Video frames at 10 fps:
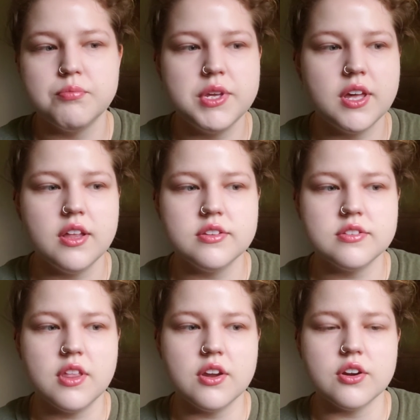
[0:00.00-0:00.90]
because
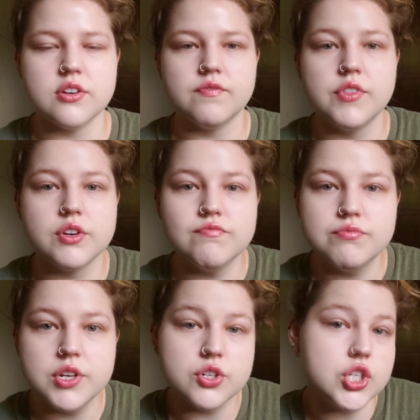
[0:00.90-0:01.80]
they're
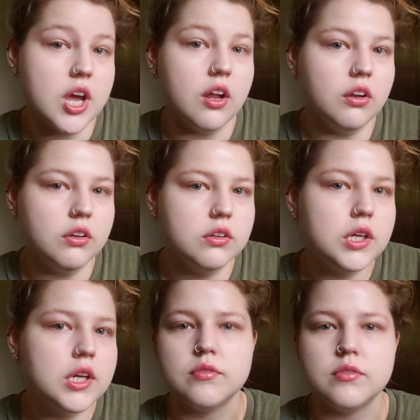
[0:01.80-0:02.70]
gel,
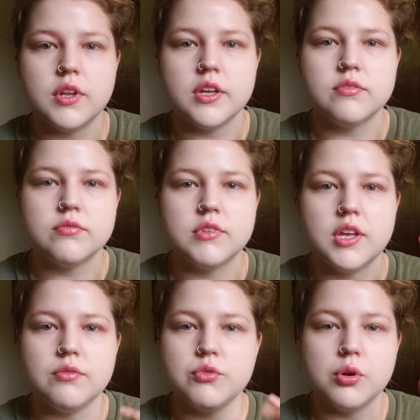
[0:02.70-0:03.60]
like they
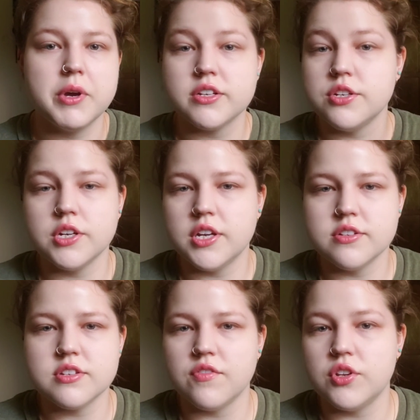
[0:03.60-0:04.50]
grow bacteria and
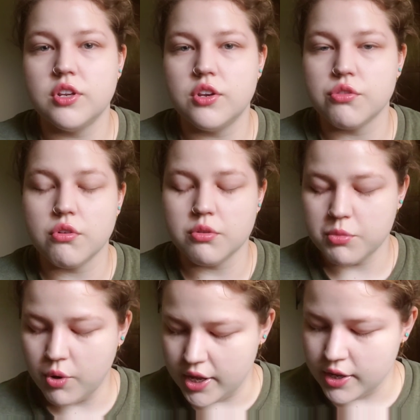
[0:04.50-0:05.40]
stuff, and you need to throw them
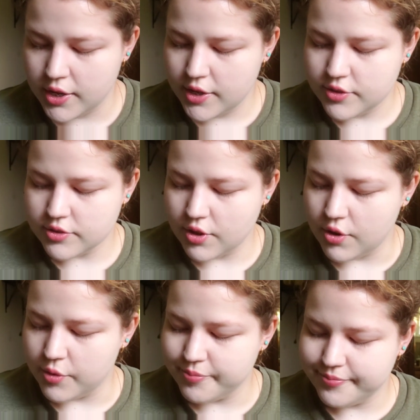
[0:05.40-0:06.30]
away.
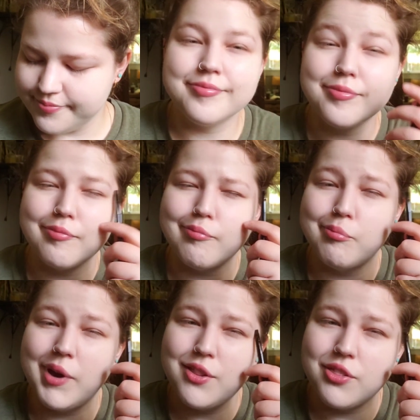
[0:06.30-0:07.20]
So
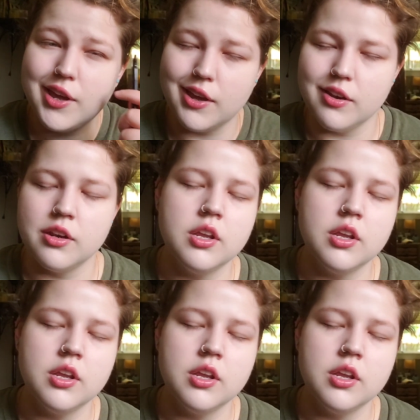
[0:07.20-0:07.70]
my thinking,